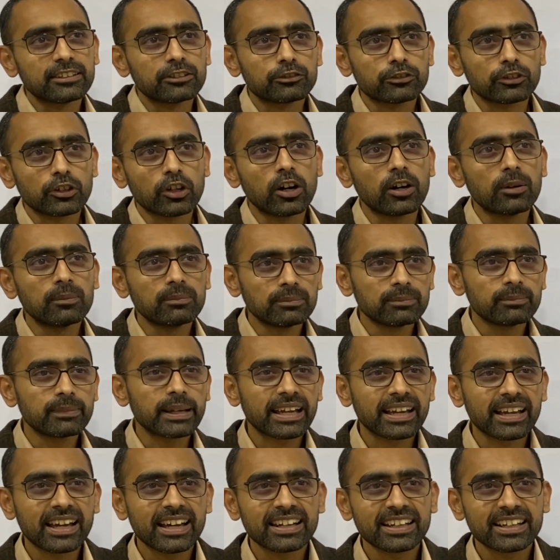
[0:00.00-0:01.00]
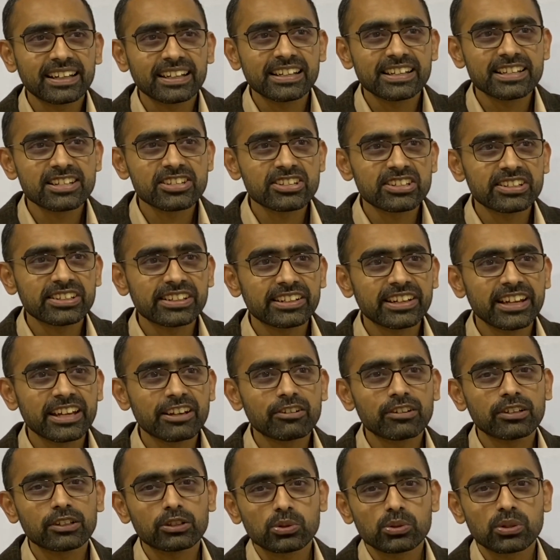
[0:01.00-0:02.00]
from mechanical
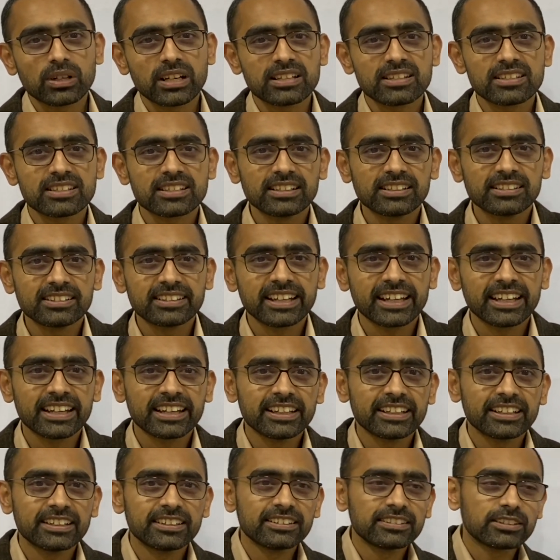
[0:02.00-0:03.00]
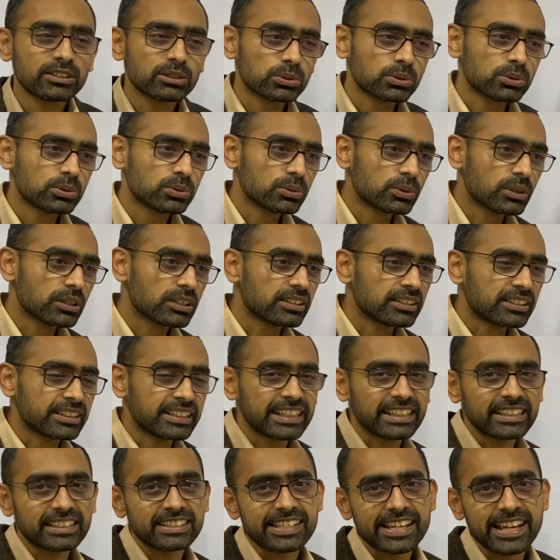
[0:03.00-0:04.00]
engineering to consulting to
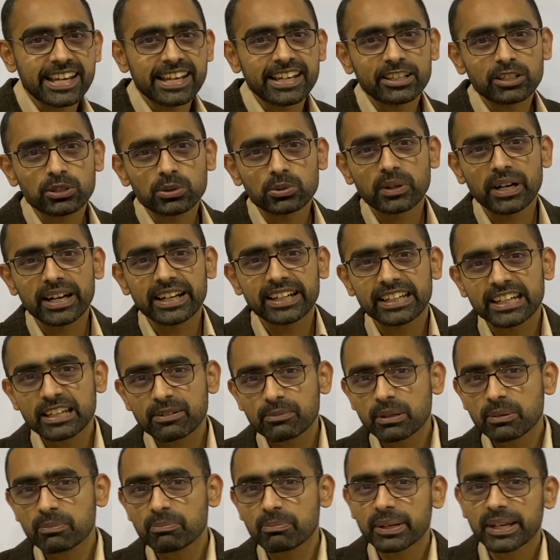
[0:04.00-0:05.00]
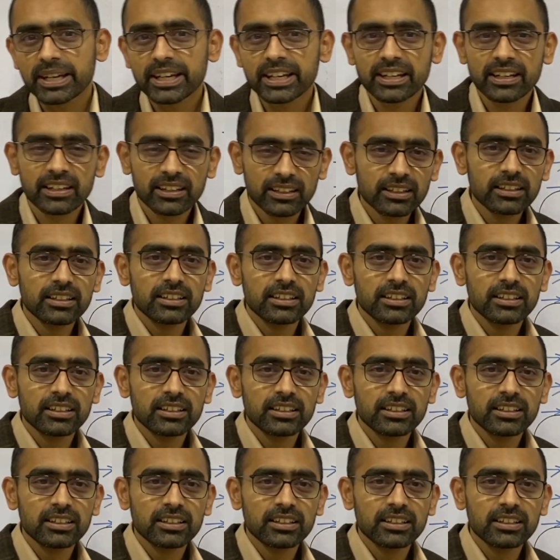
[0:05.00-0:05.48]
teaching to ITBP.